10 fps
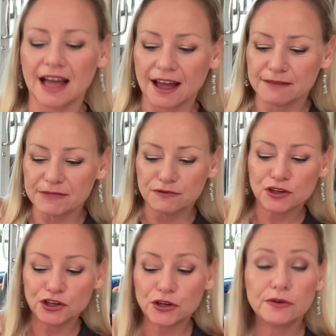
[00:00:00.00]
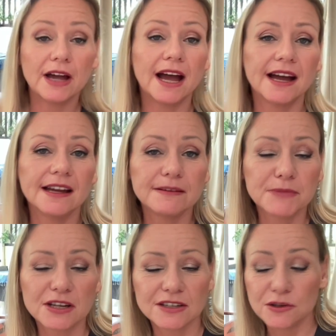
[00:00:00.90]
Um, if you're new, and um,
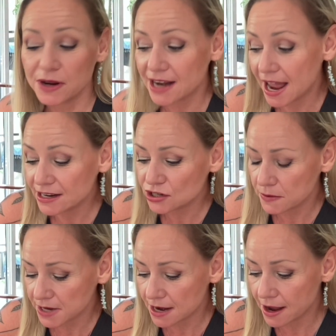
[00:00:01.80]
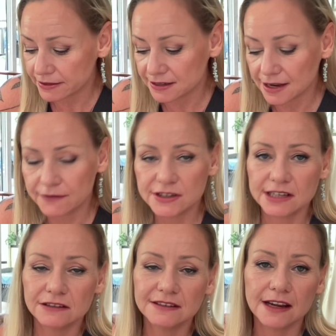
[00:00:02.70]
because I do an energy update like this every
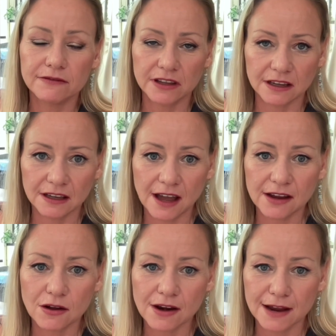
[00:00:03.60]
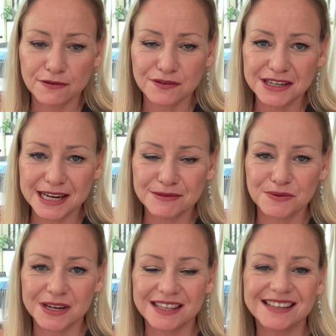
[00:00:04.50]
single day of the year, I go live three times a
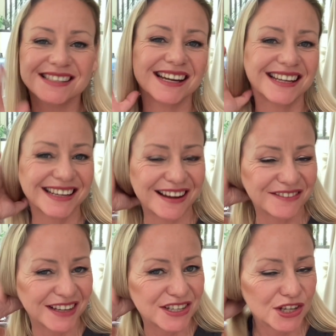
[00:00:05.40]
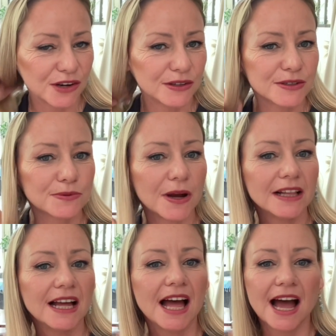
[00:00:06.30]
week in that Psychic Cafe show as
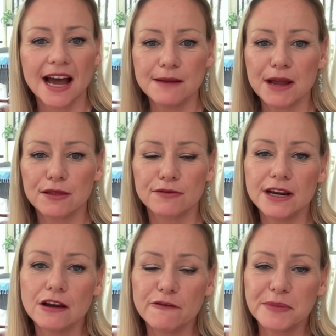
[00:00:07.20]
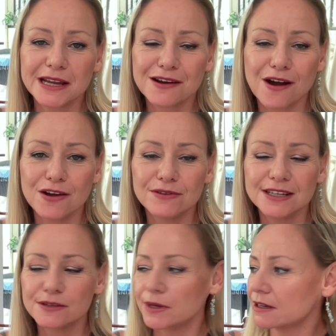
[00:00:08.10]
well. And I make three love pick a card
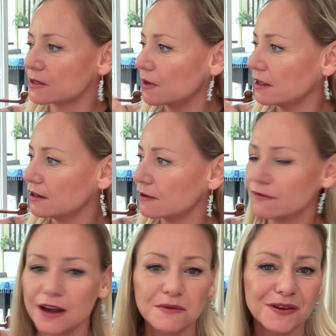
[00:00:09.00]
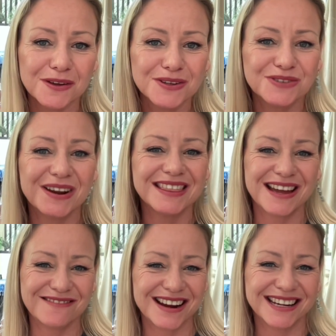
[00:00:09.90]
reads a week as well. You can find one of those right
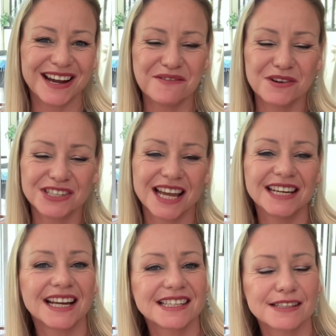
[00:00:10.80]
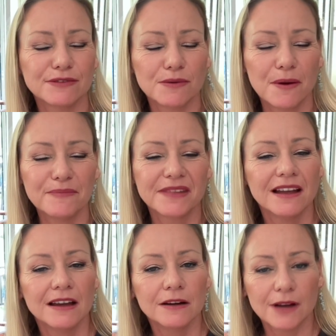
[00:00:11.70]
there, right now. Watch that next if you want.
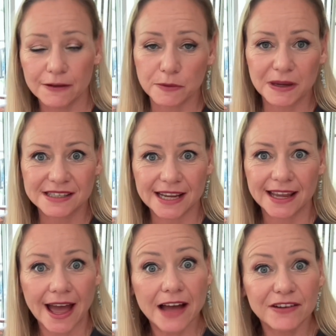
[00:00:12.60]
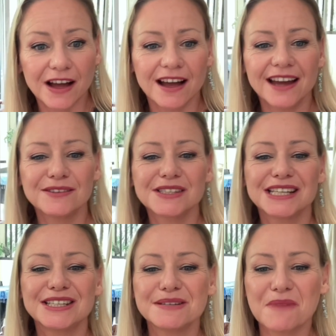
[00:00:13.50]
Well, have the best day ever, and I'll
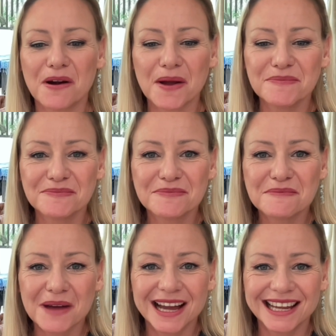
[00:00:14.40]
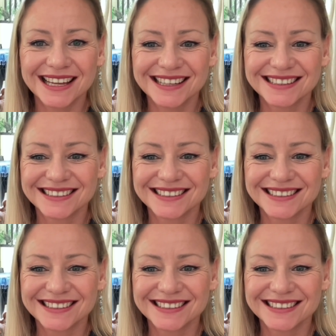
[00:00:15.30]
see you tomorrow. Bye.